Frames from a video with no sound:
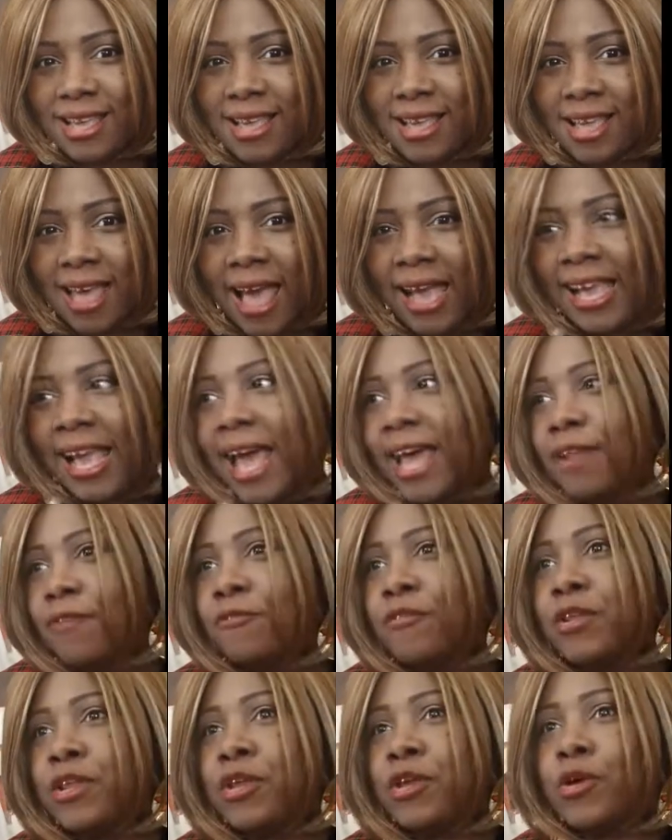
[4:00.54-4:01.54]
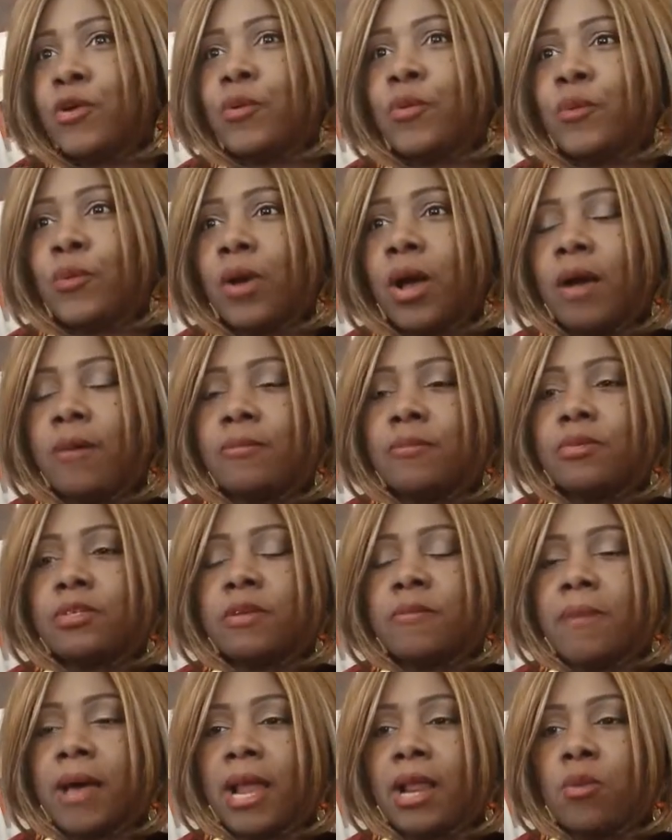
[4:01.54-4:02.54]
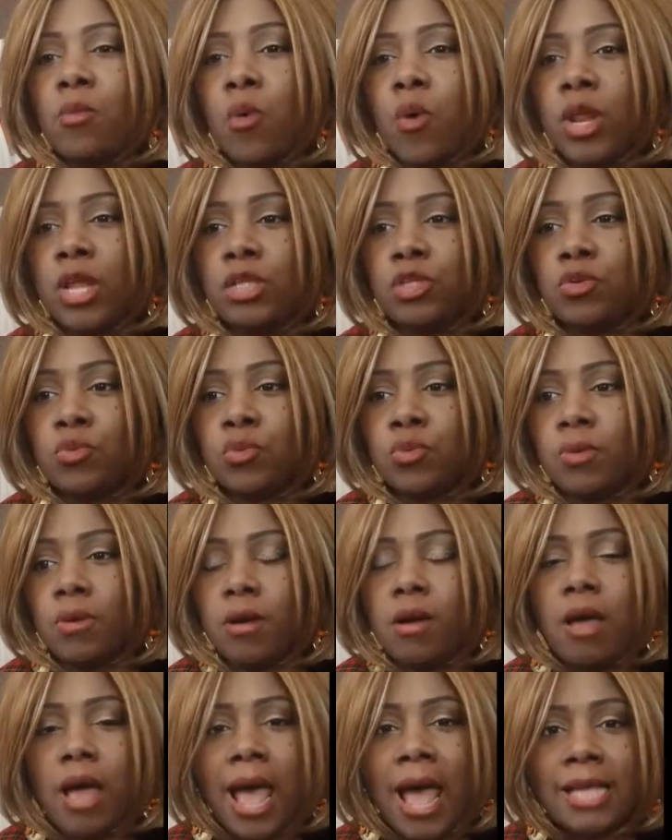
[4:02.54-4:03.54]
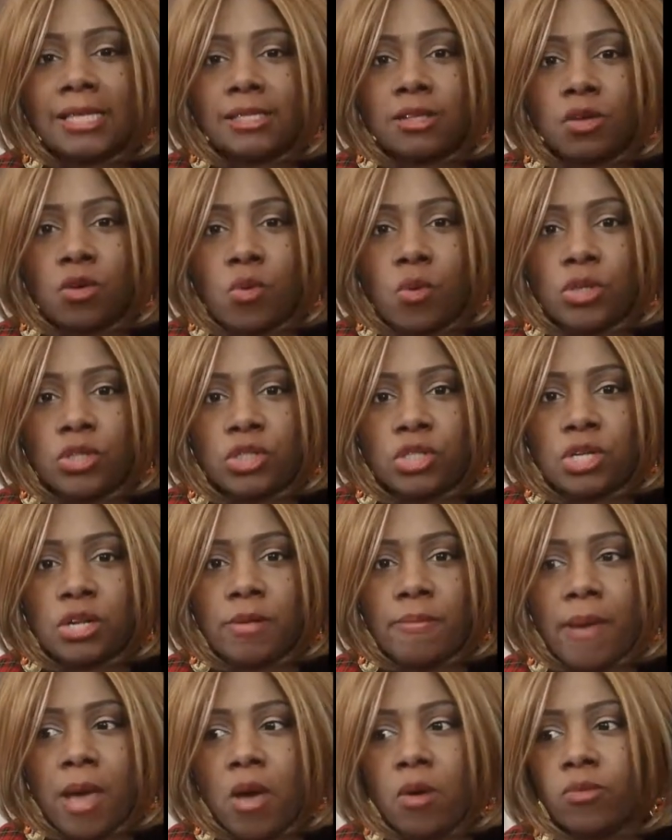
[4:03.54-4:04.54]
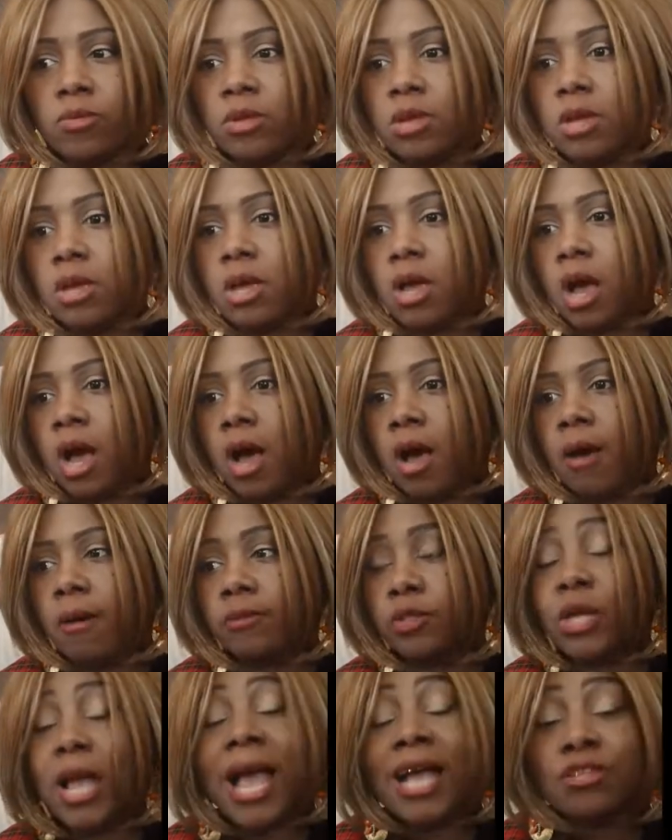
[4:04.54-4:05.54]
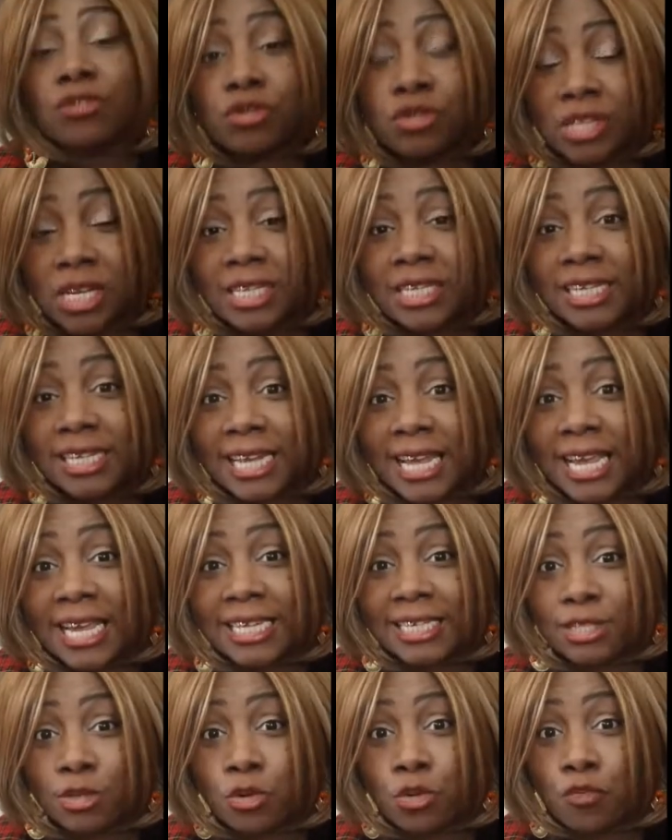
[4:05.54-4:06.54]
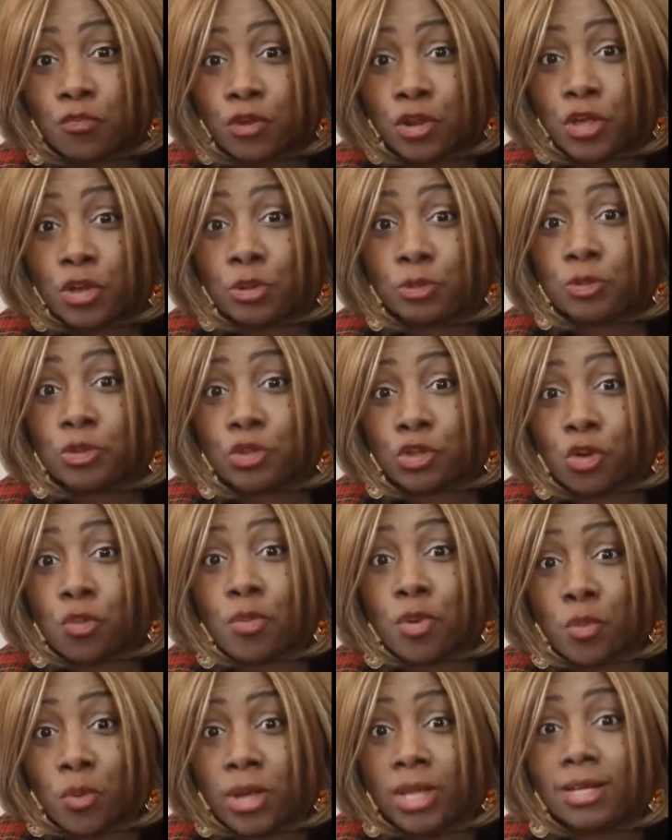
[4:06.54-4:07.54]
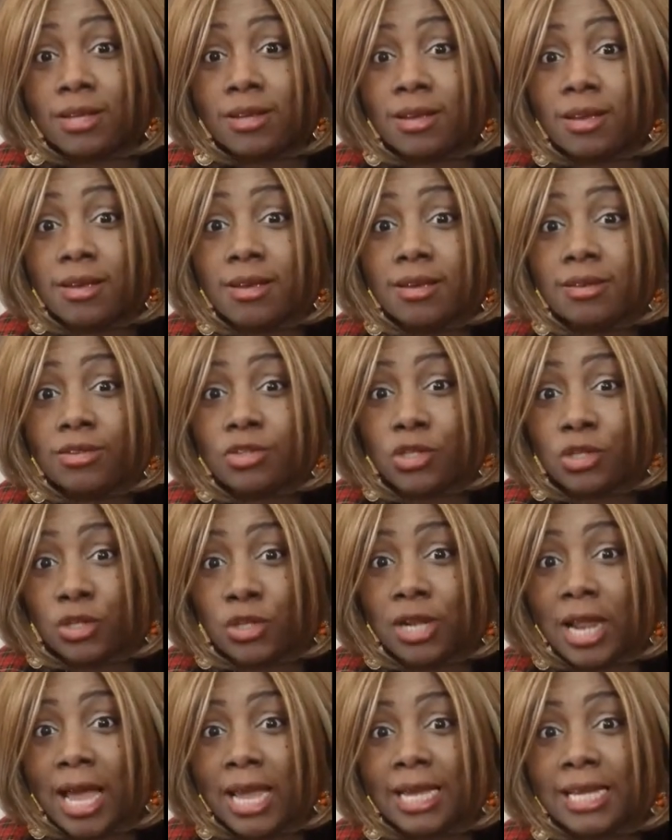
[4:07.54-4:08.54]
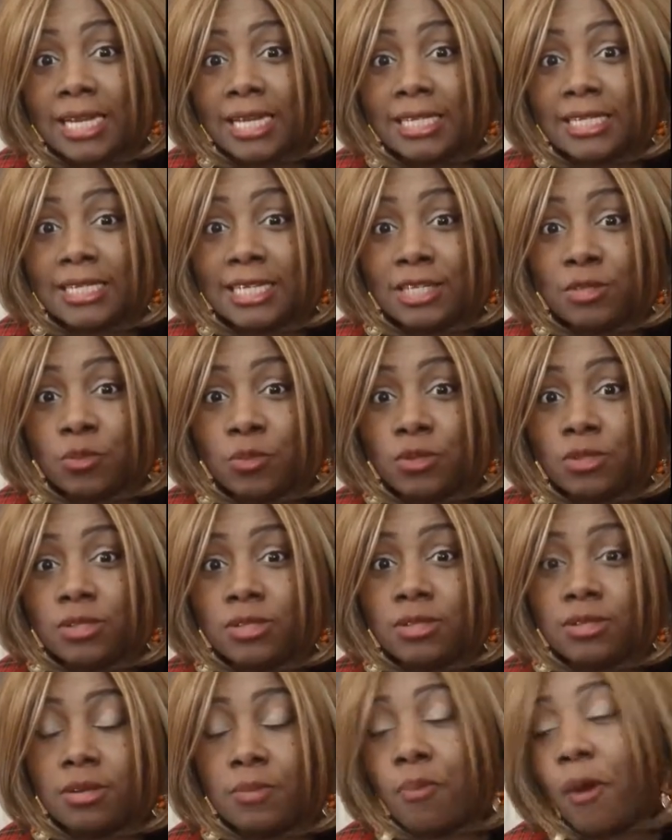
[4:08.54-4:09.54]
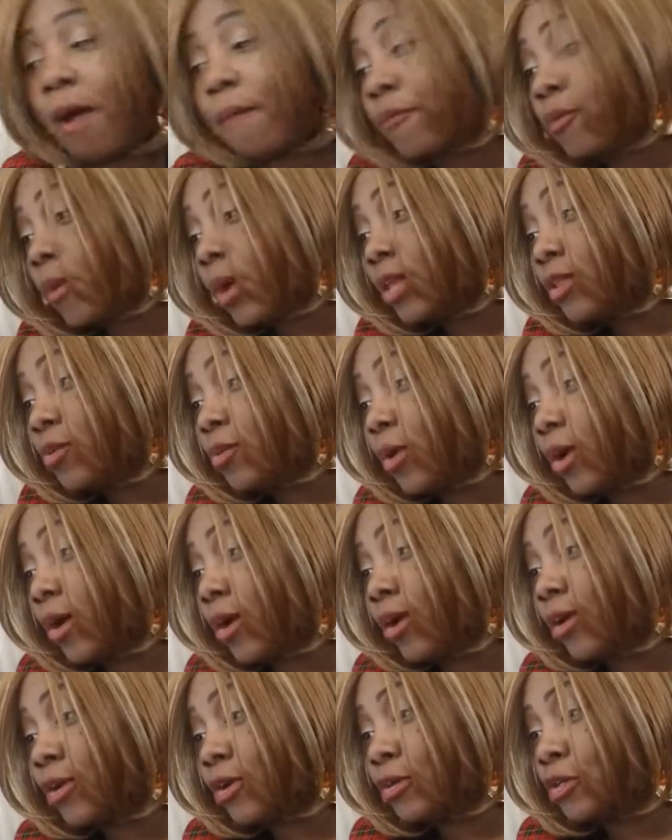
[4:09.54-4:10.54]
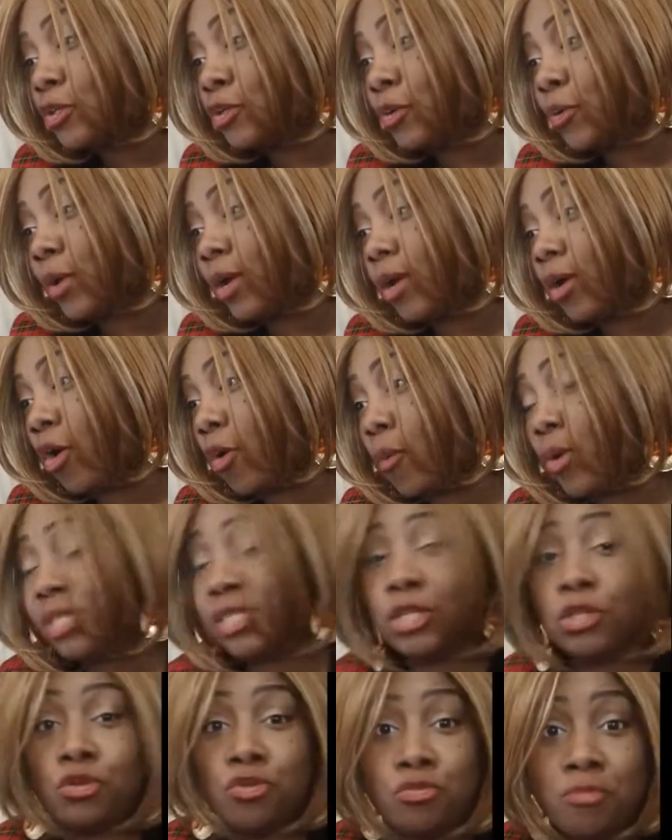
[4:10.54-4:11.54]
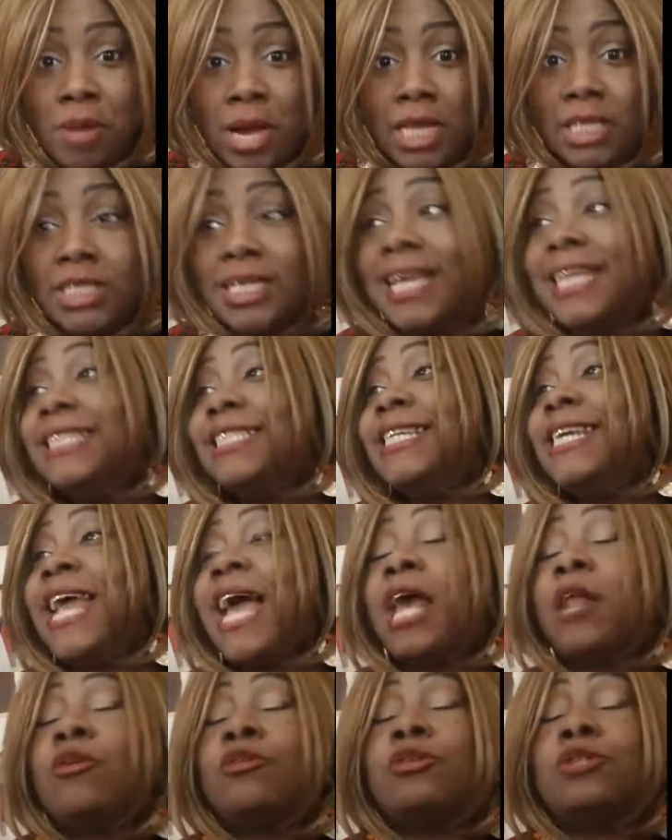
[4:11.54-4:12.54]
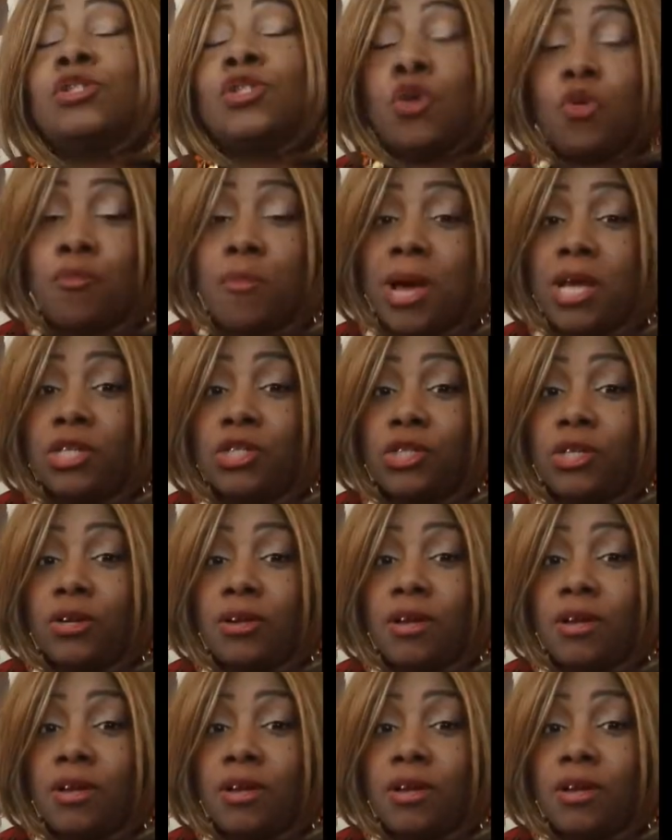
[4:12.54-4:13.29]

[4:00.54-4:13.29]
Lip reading: I got a video somebody wanted to ask a question about. She actually sent the link to the video to show me what she looked like, and this was the proper way to wear your jewelry, or was it too much? And she had on so much.